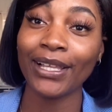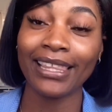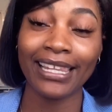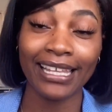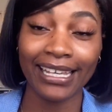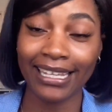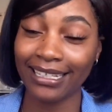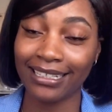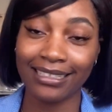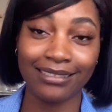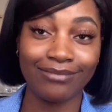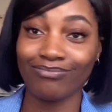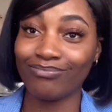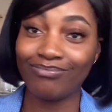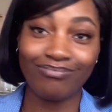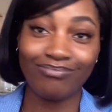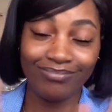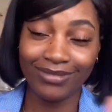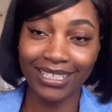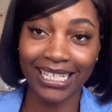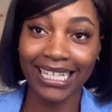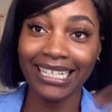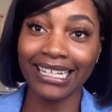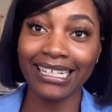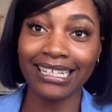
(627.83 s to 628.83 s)
Like,
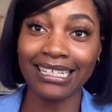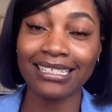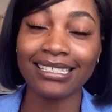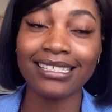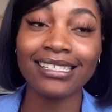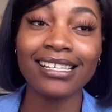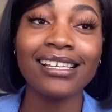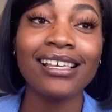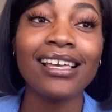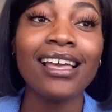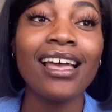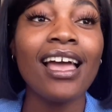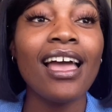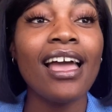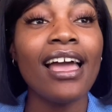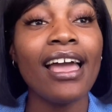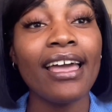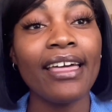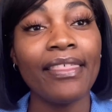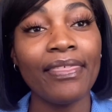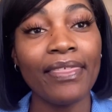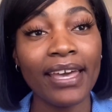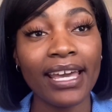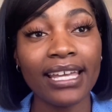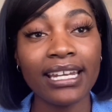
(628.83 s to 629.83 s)
it is,
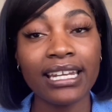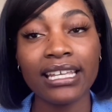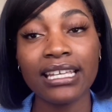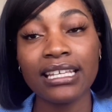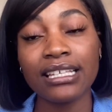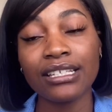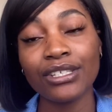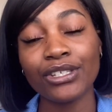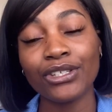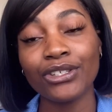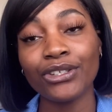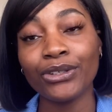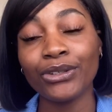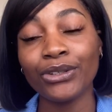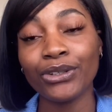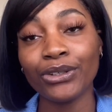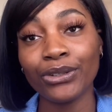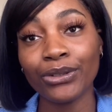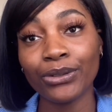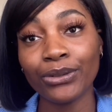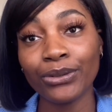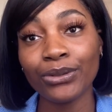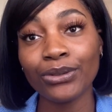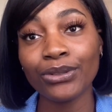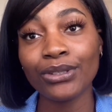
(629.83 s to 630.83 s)
and that is to
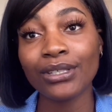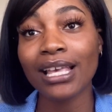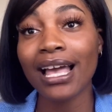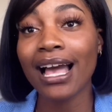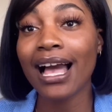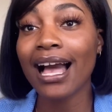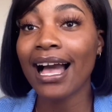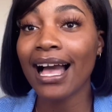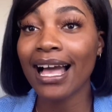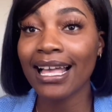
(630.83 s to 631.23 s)
use